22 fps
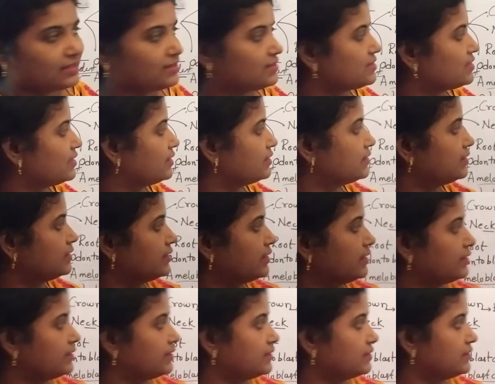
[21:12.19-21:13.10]
Inside the
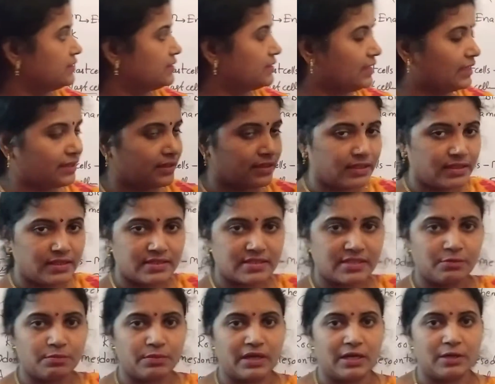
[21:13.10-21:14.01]
dentine, it
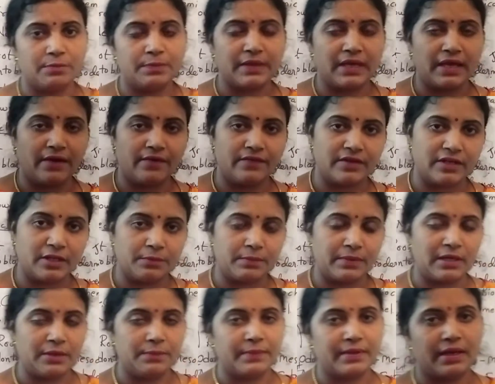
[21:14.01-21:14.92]
contains a pulp cavity.
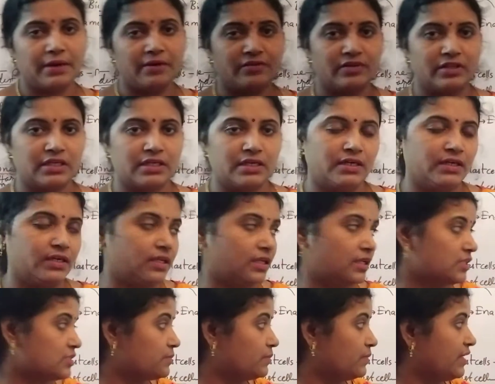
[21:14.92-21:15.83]
Pulp cavity
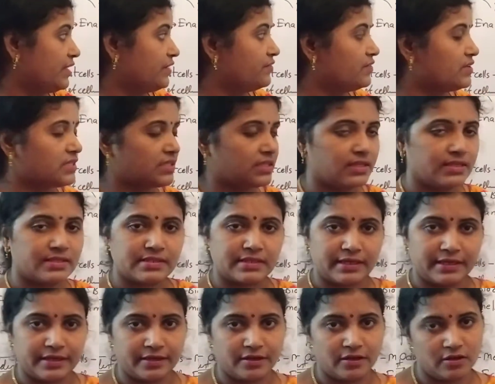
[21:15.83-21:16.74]
contains blood vessels
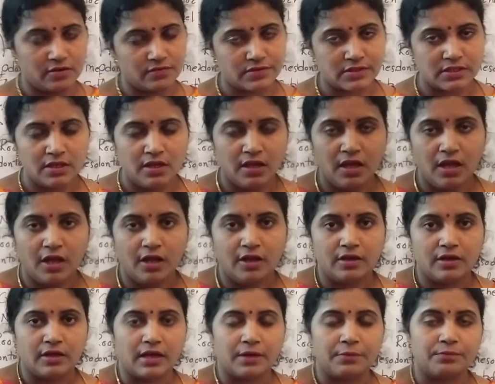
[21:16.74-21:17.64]
and nerves
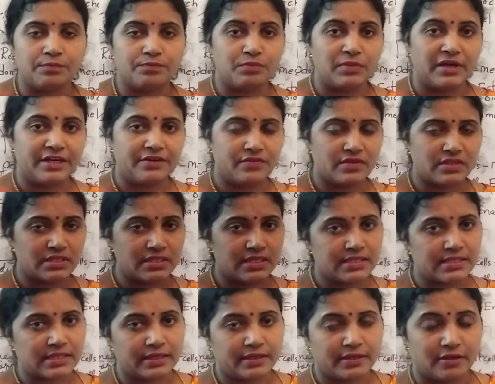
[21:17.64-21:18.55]
and
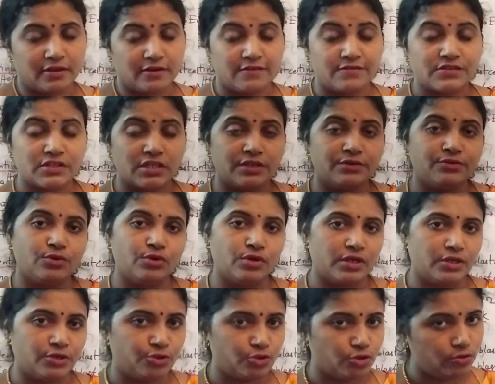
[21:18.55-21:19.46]

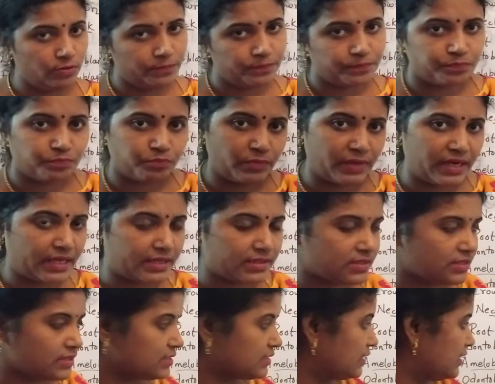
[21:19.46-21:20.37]

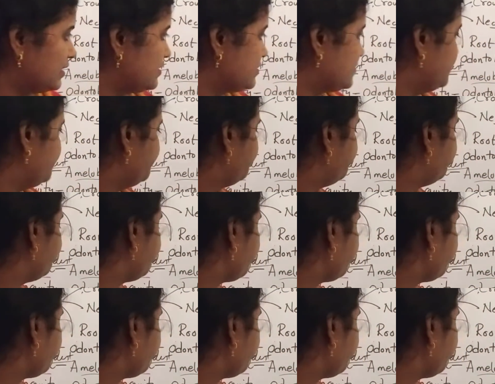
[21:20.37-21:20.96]
odontoblast cells.